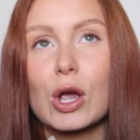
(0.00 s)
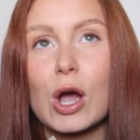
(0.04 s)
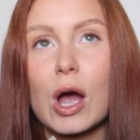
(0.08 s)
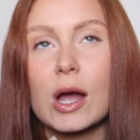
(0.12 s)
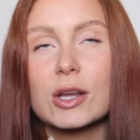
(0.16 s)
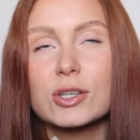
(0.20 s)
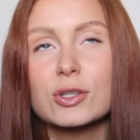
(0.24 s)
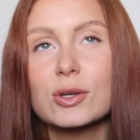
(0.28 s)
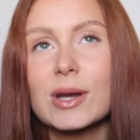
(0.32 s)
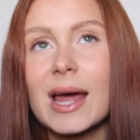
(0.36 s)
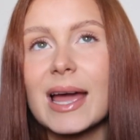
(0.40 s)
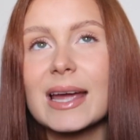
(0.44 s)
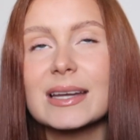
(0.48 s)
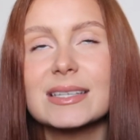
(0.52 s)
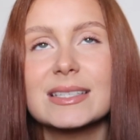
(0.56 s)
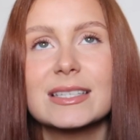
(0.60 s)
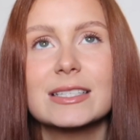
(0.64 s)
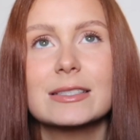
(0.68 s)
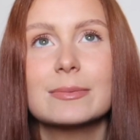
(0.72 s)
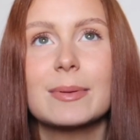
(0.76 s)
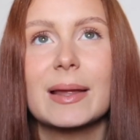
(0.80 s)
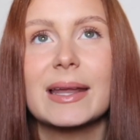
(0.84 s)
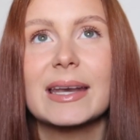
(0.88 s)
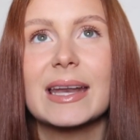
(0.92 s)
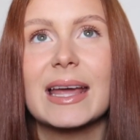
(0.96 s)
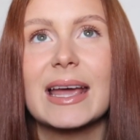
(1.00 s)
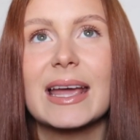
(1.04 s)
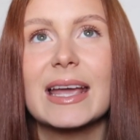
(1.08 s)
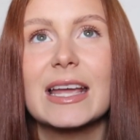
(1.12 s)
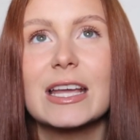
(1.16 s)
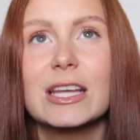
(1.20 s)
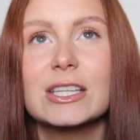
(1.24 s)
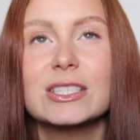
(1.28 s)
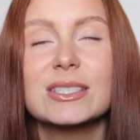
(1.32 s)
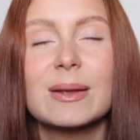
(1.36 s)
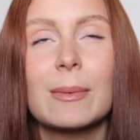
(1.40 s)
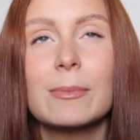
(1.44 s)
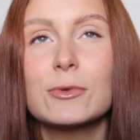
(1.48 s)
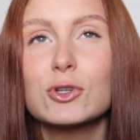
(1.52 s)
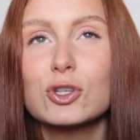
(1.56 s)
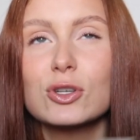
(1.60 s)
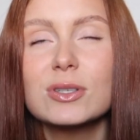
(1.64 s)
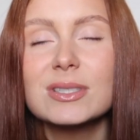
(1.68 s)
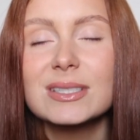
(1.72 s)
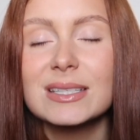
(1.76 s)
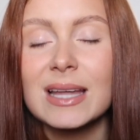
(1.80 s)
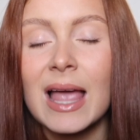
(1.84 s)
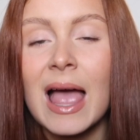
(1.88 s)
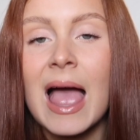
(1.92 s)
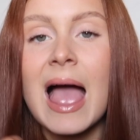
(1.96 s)
I don't know how to explain it, it
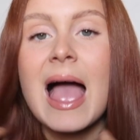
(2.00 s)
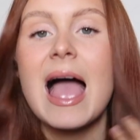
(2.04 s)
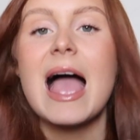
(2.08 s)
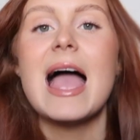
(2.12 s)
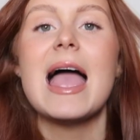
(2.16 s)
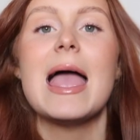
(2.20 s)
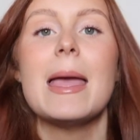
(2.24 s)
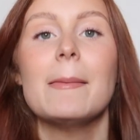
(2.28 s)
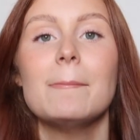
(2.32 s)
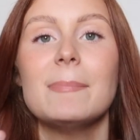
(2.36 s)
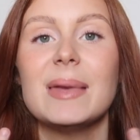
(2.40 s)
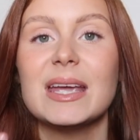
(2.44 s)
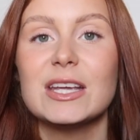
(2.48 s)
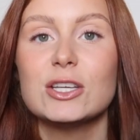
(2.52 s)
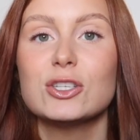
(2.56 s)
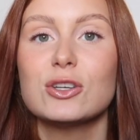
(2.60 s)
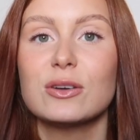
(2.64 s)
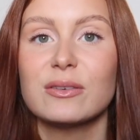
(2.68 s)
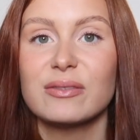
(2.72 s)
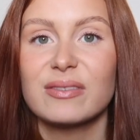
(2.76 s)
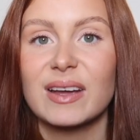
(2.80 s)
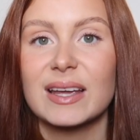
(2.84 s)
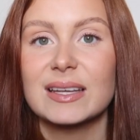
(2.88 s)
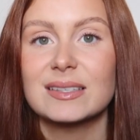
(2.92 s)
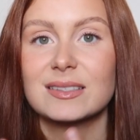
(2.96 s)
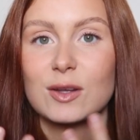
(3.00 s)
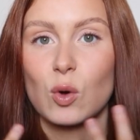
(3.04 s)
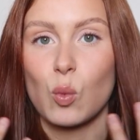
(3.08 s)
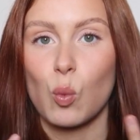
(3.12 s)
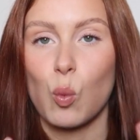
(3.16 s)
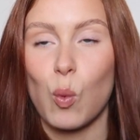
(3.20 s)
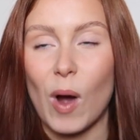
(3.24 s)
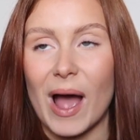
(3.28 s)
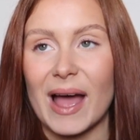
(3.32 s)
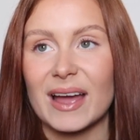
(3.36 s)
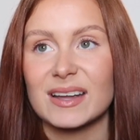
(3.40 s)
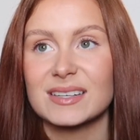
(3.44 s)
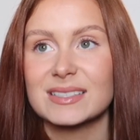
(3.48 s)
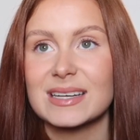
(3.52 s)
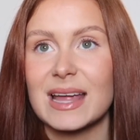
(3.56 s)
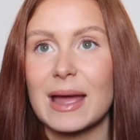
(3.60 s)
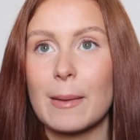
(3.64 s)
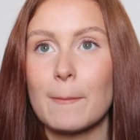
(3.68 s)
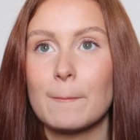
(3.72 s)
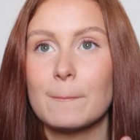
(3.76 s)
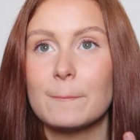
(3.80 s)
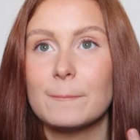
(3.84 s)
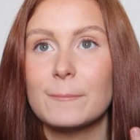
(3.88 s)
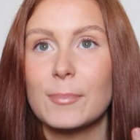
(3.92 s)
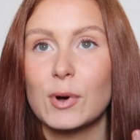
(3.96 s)
just, it makes your face wet
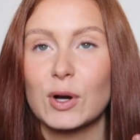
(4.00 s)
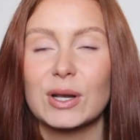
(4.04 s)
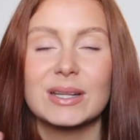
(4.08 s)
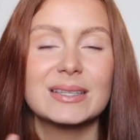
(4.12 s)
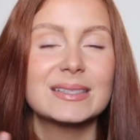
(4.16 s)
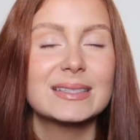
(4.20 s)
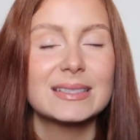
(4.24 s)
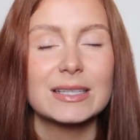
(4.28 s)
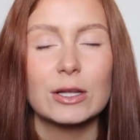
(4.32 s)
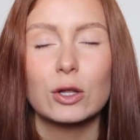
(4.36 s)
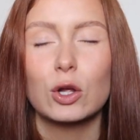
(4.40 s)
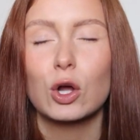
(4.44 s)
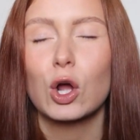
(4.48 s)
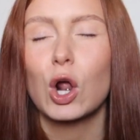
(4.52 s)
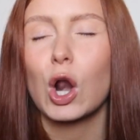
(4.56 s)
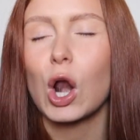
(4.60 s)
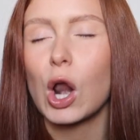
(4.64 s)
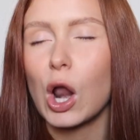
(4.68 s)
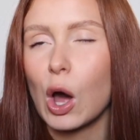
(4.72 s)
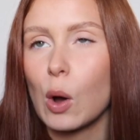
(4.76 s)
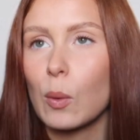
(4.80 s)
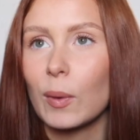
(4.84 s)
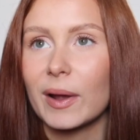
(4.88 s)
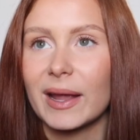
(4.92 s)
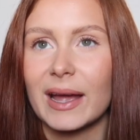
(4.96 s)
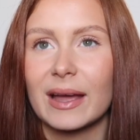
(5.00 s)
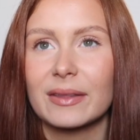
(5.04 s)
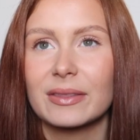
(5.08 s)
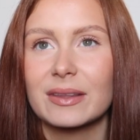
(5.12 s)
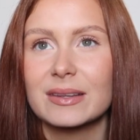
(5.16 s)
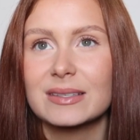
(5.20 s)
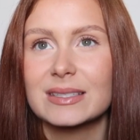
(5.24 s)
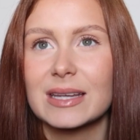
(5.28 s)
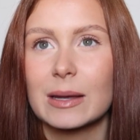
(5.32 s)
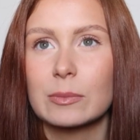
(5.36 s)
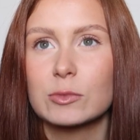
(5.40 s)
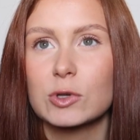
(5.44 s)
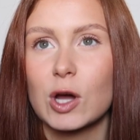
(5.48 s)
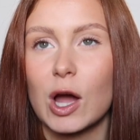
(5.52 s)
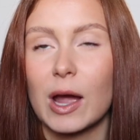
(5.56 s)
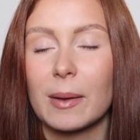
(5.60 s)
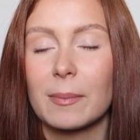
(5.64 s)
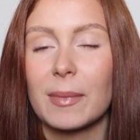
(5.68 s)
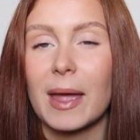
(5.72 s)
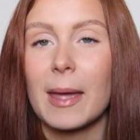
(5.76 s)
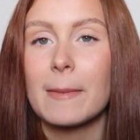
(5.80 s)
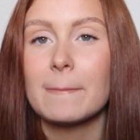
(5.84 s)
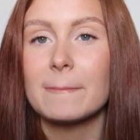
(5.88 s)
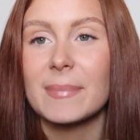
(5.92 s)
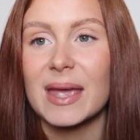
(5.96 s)
but still glowy at the same
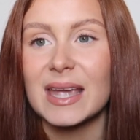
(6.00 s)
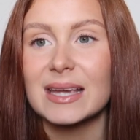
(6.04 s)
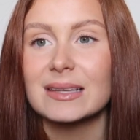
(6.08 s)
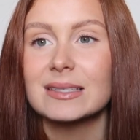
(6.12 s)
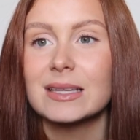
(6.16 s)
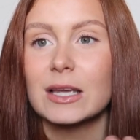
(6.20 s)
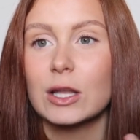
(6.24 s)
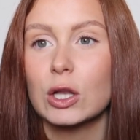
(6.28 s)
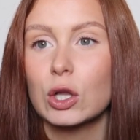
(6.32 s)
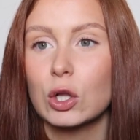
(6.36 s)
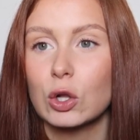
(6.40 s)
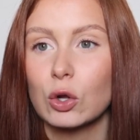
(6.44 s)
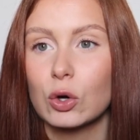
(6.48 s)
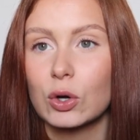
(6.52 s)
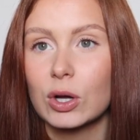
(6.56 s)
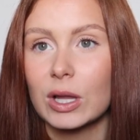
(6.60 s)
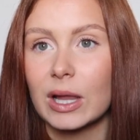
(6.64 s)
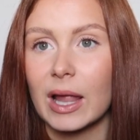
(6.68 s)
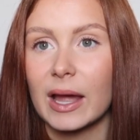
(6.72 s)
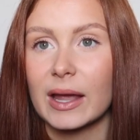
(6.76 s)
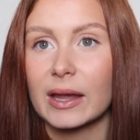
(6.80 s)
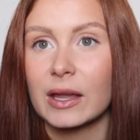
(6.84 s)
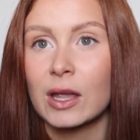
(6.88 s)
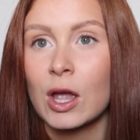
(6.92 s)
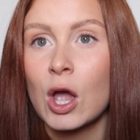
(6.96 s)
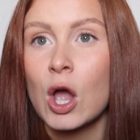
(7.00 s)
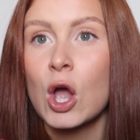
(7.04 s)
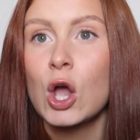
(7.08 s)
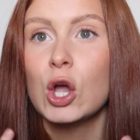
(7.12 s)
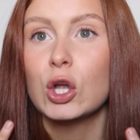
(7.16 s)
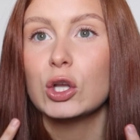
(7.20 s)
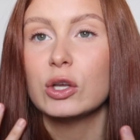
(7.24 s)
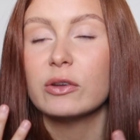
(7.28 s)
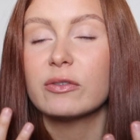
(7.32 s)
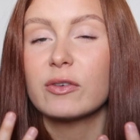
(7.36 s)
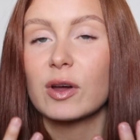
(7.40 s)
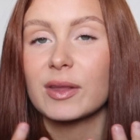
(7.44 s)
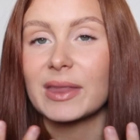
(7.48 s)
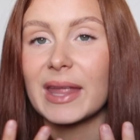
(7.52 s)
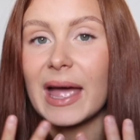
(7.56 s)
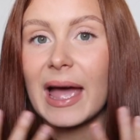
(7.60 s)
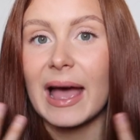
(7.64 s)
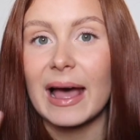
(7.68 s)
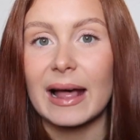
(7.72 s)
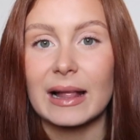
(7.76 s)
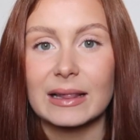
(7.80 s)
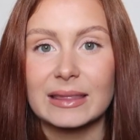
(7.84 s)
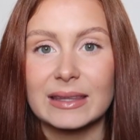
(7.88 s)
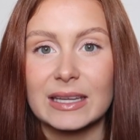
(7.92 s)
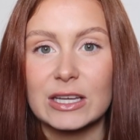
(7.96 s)
time. It makes it look like you've got the
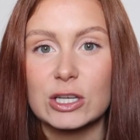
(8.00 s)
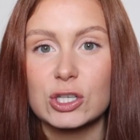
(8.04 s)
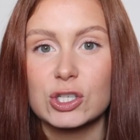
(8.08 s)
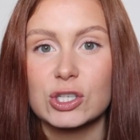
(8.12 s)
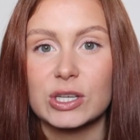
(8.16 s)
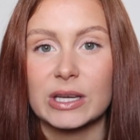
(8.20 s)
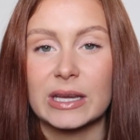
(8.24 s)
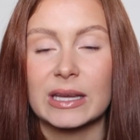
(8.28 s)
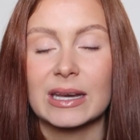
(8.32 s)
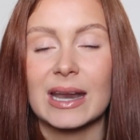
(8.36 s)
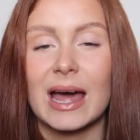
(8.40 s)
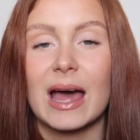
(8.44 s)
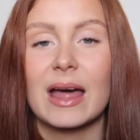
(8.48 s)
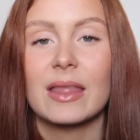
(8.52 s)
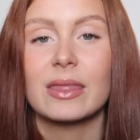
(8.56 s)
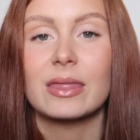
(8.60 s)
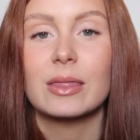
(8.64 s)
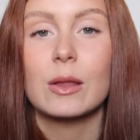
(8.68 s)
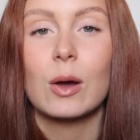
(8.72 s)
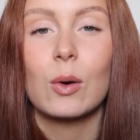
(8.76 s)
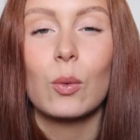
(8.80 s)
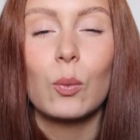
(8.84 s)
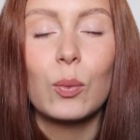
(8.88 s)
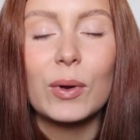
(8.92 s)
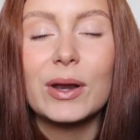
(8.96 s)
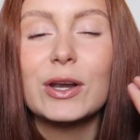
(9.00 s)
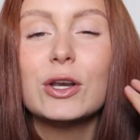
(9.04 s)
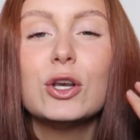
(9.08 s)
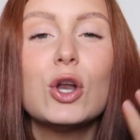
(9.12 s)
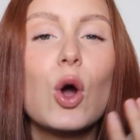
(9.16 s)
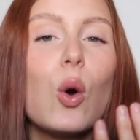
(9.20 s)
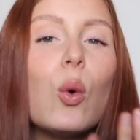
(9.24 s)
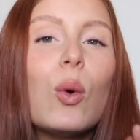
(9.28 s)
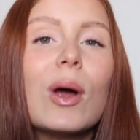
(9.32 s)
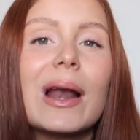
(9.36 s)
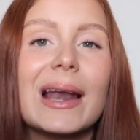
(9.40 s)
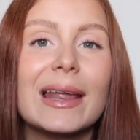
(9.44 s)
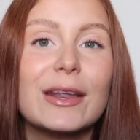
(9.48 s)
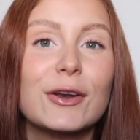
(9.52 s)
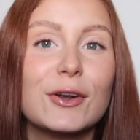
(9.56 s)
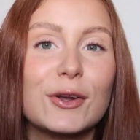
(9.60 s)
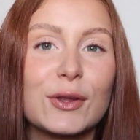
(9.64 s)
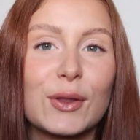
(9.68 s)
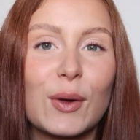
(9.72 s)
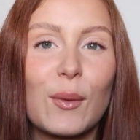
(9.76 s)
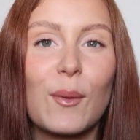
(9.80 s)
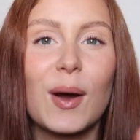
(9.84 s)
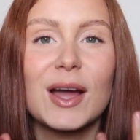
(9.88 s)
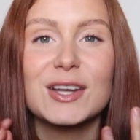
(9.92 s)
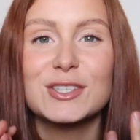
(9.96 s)
healthiest sheen, and with no glitter
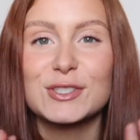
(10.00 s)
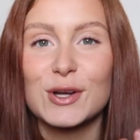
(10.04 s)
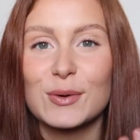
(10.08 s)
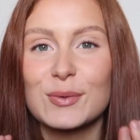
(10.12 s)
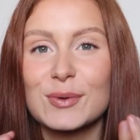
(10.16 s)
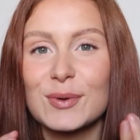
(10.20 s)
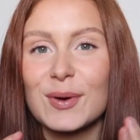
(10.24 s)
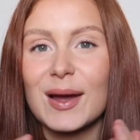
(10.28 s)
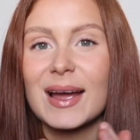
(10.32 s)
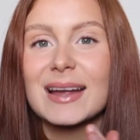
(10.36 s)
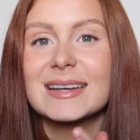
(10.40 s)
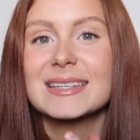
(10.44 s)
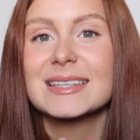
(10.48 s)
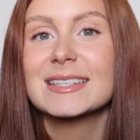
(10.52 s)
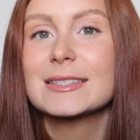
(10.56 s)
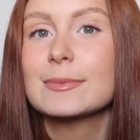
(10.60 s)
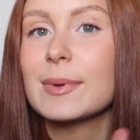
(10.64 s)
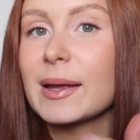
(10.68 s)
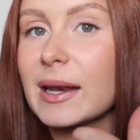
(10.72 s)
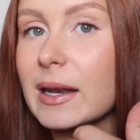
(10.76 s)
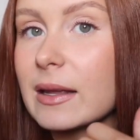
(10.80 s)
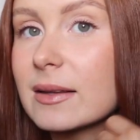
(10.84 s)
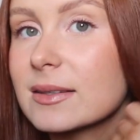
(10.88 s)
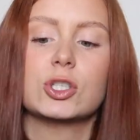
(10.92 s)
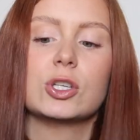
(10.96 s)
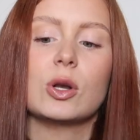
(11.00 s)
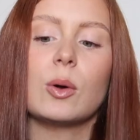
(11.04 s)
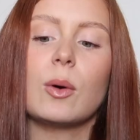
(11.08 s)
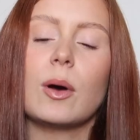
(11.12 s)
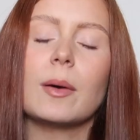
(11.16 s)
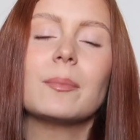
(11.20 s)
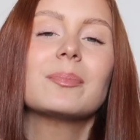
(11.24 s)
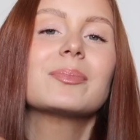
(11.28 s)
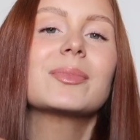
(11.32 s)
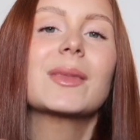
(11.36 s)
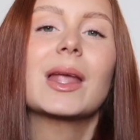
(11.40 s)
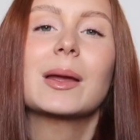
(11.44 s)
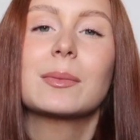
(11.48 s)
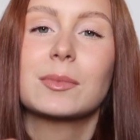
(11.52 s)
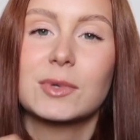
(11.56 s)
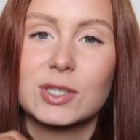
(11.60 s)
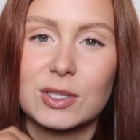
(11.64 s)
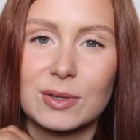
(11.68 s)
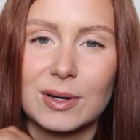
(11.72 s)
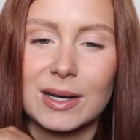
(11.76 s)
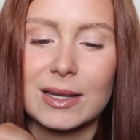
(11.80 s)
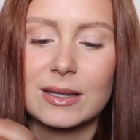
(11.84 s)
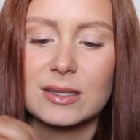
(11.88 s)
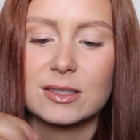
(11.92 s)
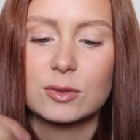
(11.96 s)
though. I don't know how to explain Do you know what, I'm gonna
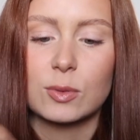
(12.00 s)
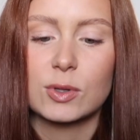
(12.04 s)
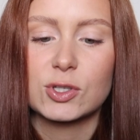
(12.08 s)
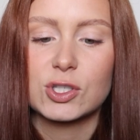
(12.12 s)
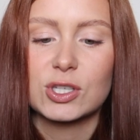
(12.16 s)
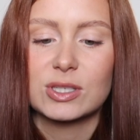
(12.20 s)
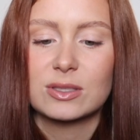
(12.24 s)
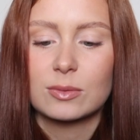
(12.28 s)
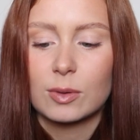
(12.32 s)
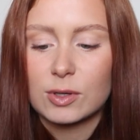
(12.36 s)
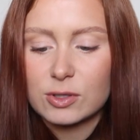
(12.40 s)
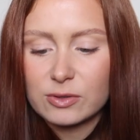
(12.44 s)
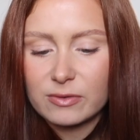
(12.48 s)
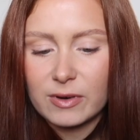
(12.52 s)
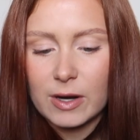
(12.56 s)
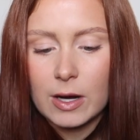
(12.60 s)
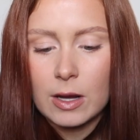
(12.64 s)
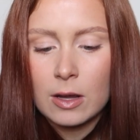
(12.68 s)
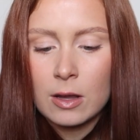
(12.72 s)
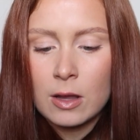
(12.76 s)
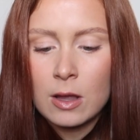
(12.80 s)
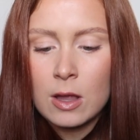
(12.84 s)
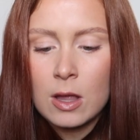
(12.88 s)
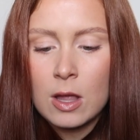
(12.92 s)
do a little swatchy swatch for you.